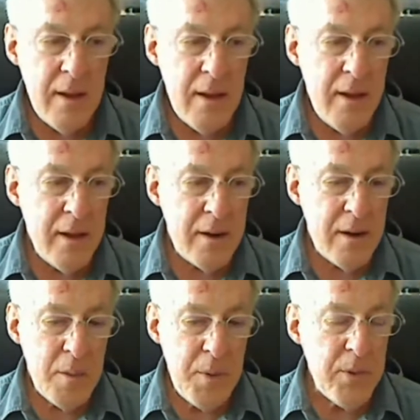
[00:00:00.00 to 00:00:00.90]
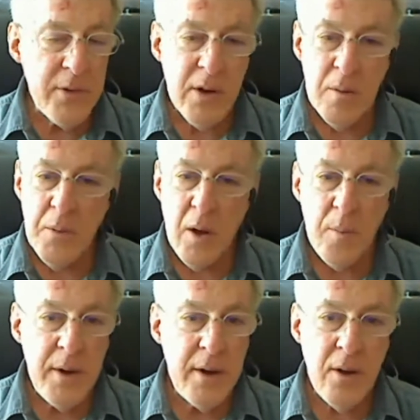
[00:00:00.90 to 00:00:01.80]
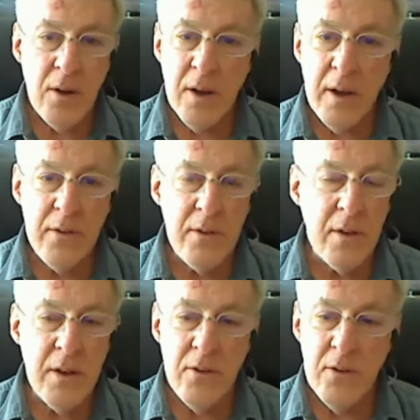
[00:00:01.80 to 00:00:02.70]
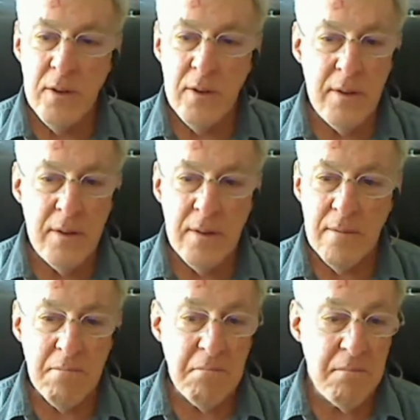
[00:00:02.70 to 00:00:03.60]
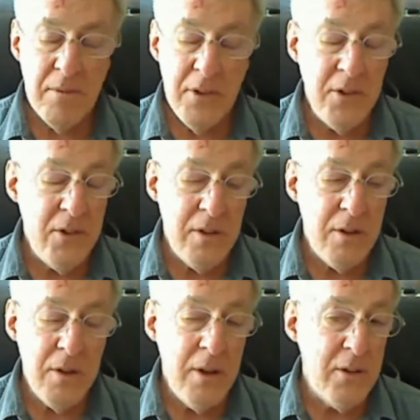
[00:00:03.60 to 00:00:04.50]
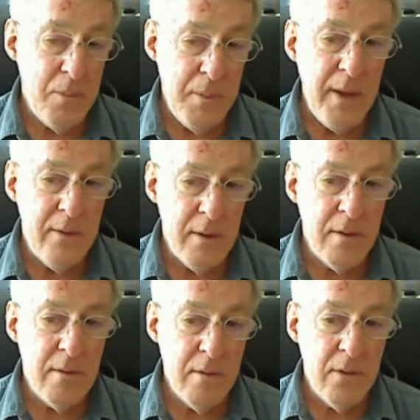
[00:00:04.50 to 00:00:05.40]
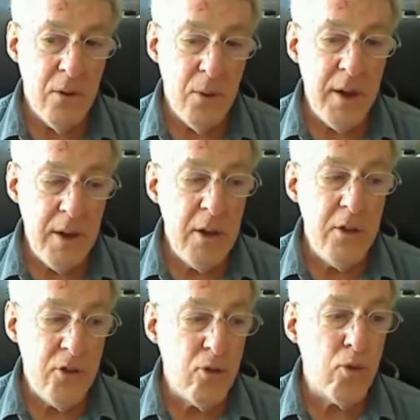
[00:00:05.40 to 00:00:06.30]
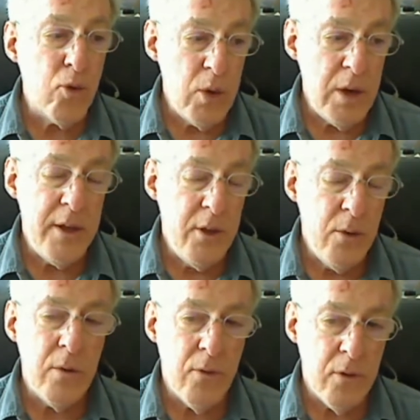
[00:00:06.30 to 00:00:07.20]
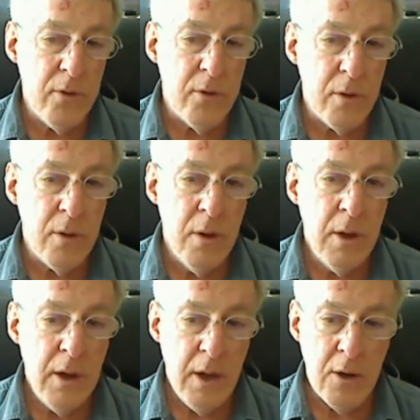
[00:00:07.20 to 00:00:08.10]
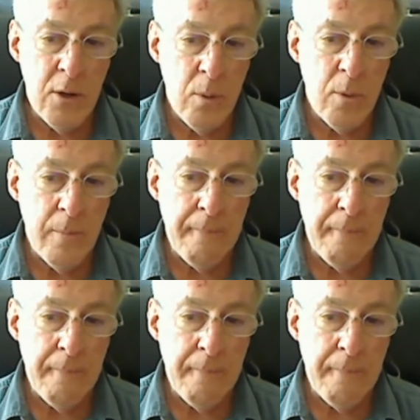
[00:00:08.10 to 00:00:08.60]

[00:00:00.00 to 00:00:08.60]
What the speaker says: And people start popping in all kinds of countries, and it's amazing. So it is truly universal and global.